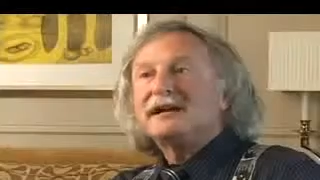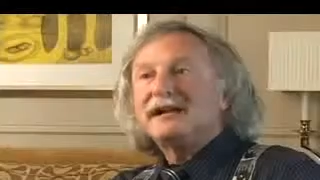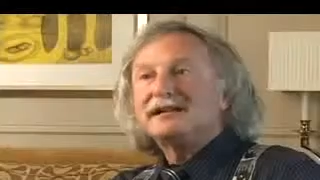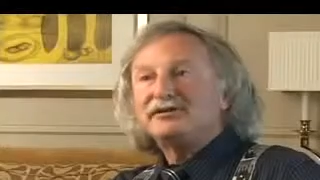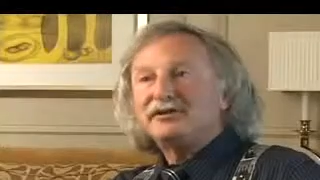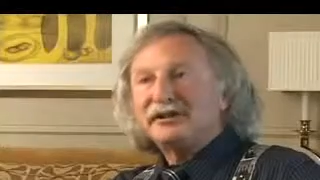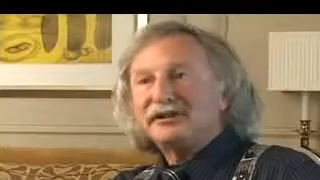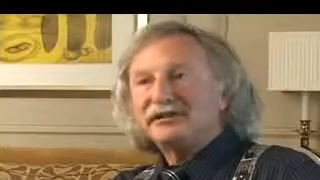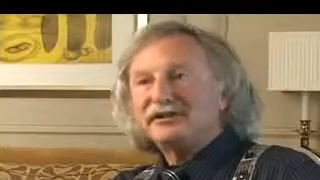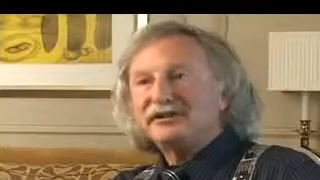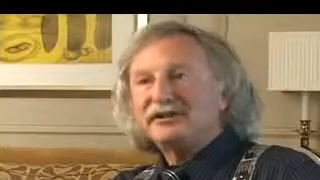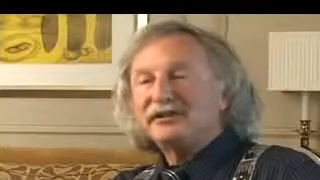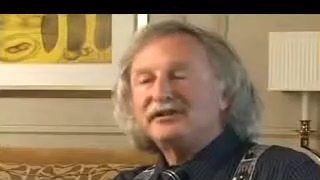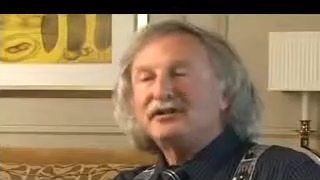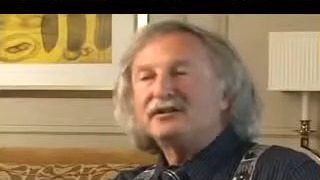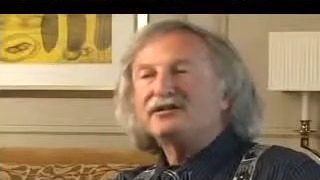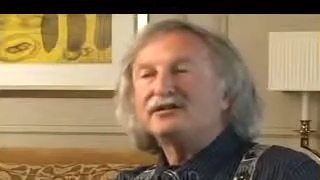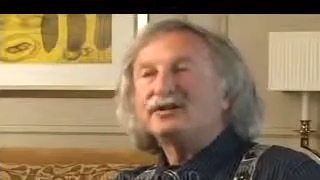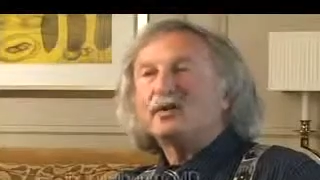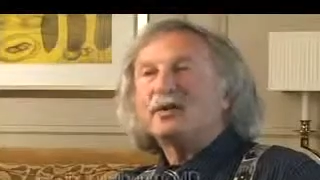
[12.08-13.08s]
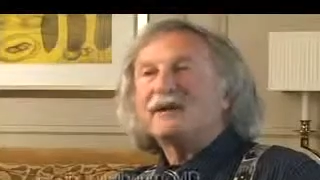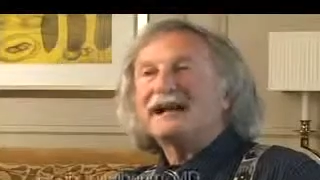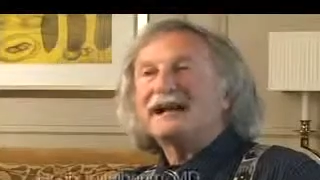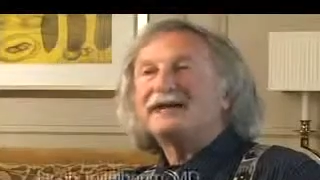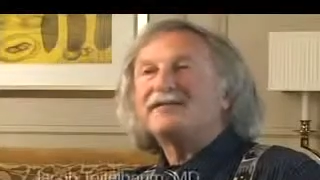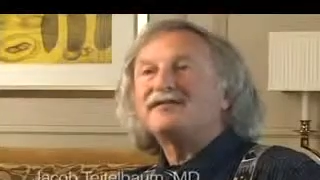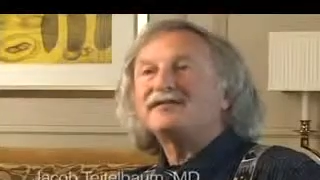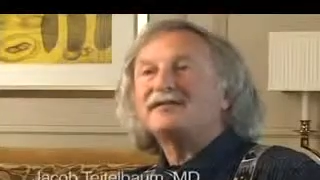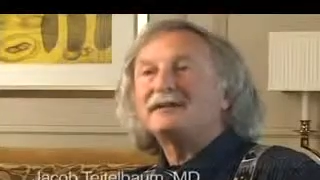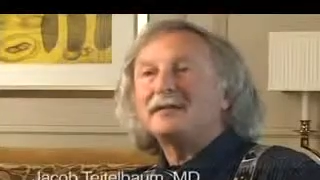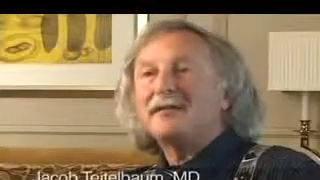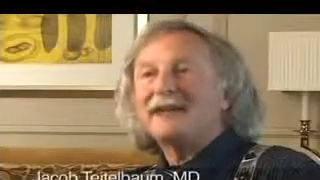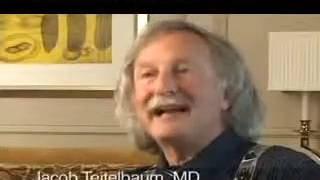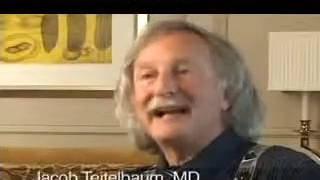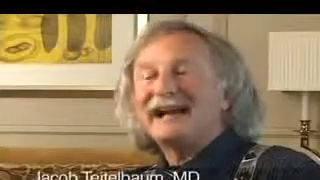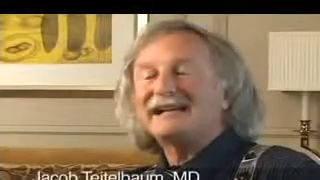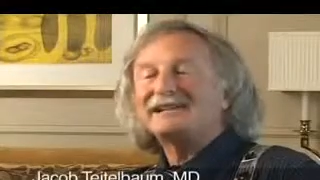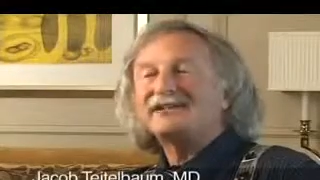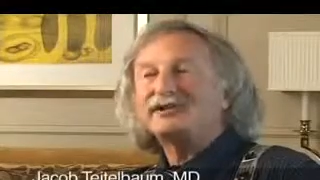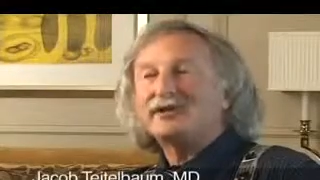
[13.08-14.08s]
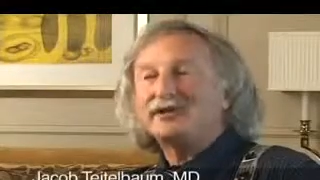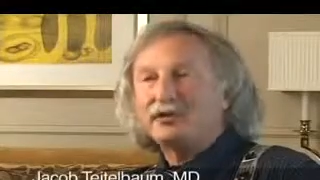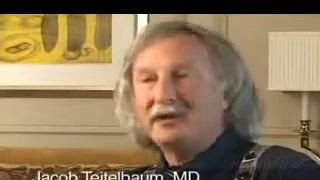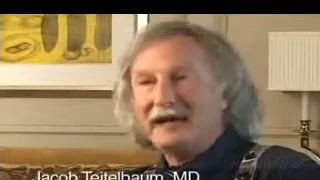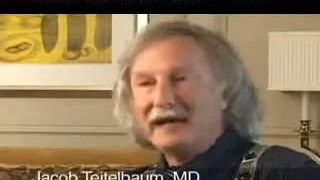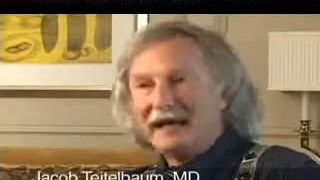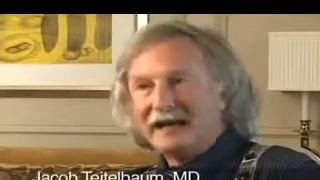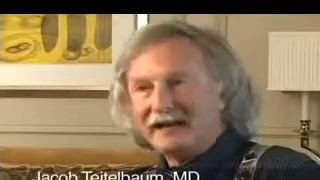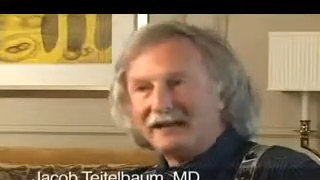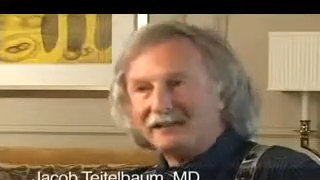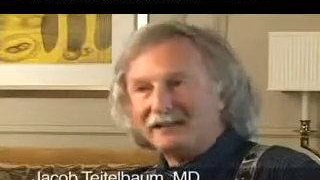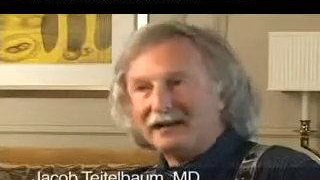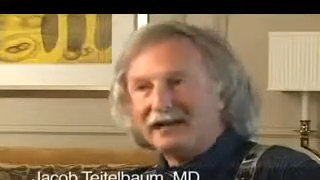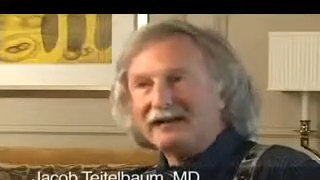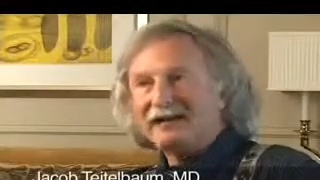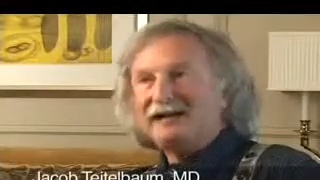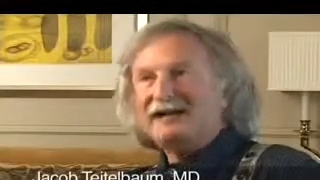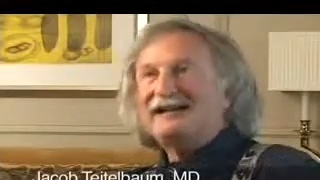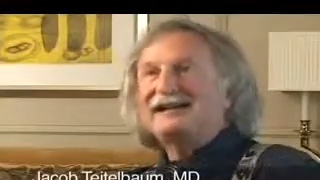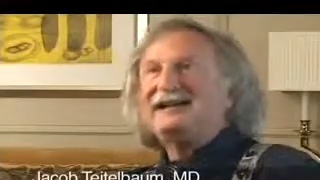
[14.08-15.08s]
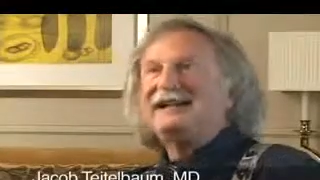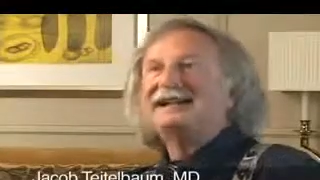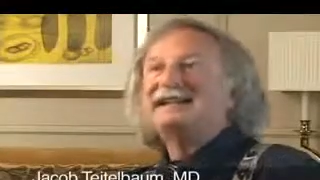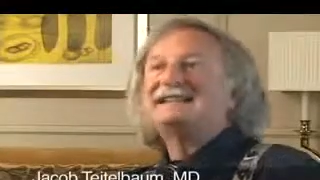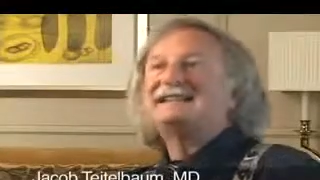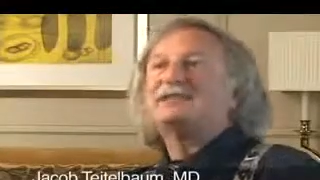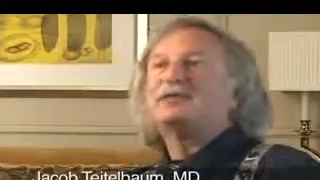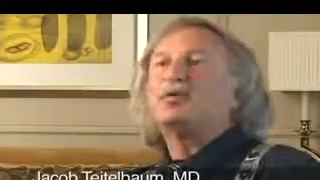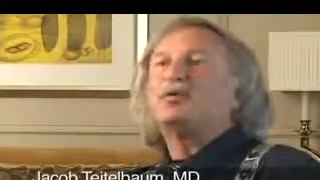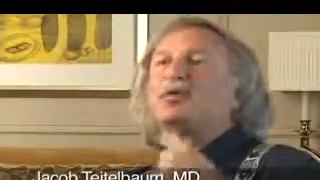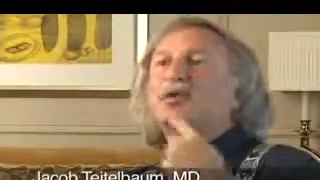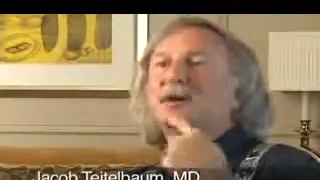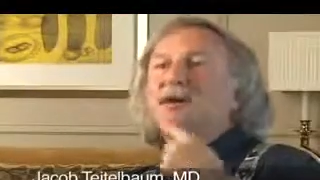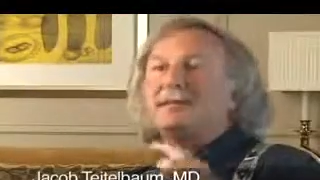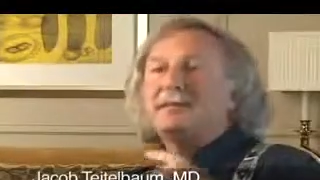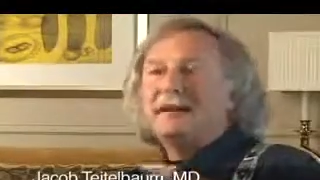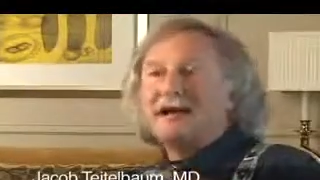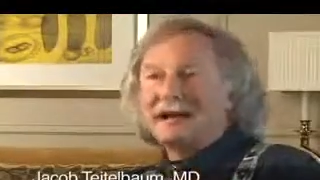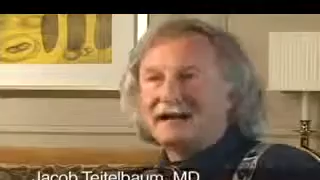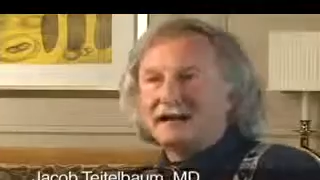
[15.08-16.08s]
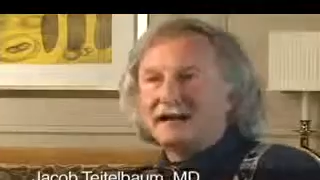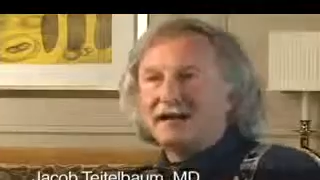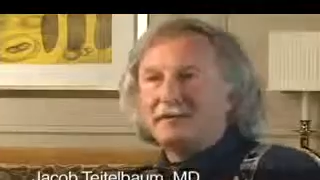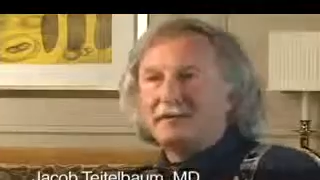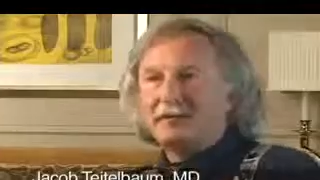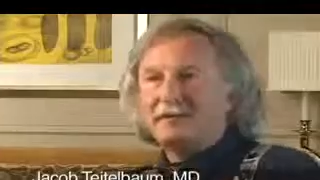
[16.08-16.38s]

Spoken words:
poor digestion, so whatever stomach acid you have is squirting back